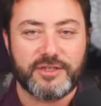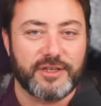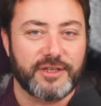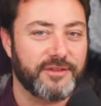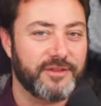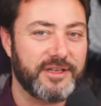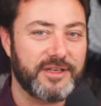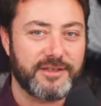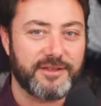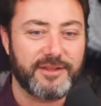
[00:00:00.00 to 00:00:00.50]
And
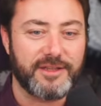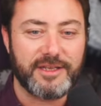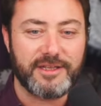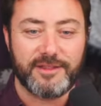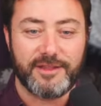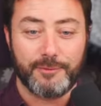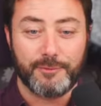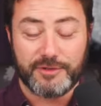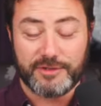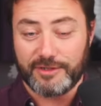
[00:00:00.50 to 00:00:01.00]

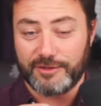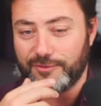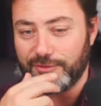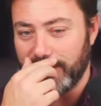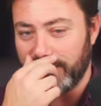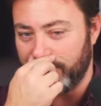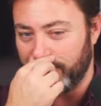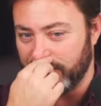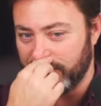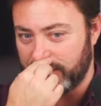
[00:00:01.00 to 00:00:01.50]
it was the
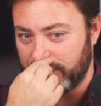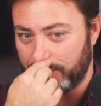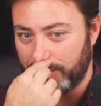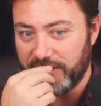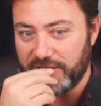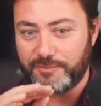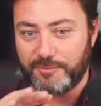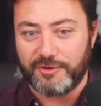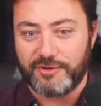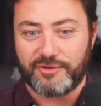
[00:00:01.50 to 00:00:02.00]
Dreadnought,
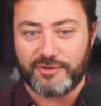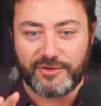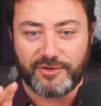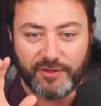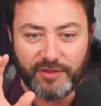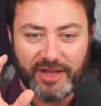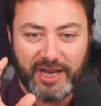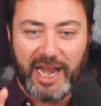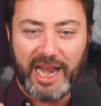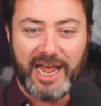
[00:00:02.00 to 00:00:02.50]
Space Marine Dreadnought,
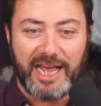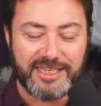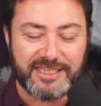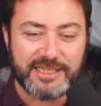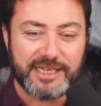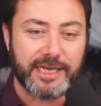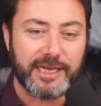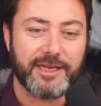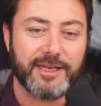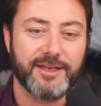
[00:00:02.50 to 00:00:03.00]
the
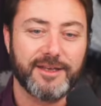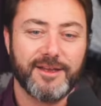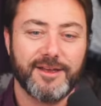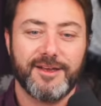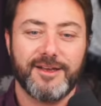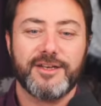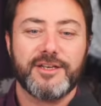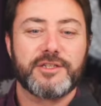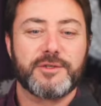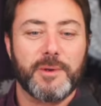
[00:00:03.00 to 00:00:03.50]
classic
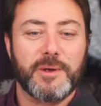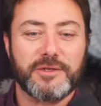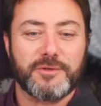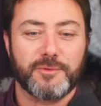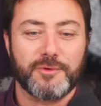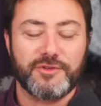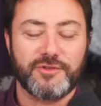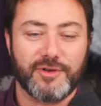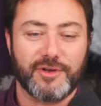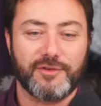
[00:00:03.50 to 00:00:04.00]
Space
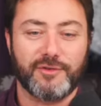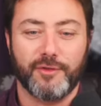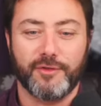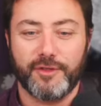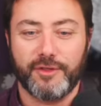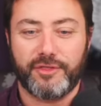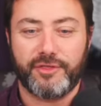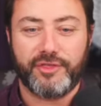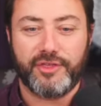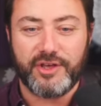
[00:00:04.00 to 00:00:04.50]
Marine Dreadnought
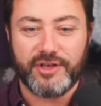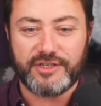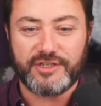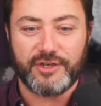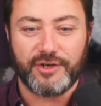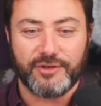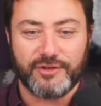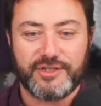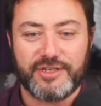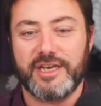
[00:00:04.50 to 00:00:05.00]
that 30
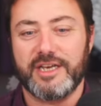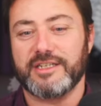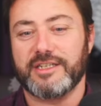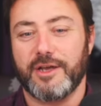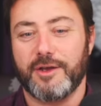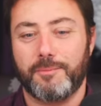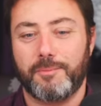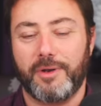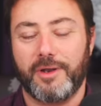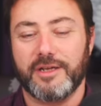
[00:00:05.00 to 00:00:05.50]
odd years
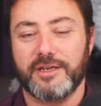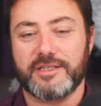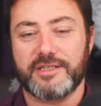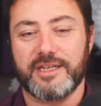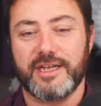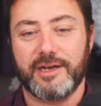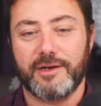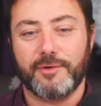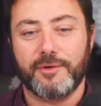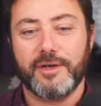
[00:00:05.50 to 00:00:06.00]
ago plus
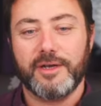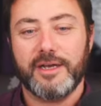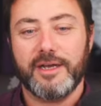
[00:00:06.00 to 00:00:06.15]
now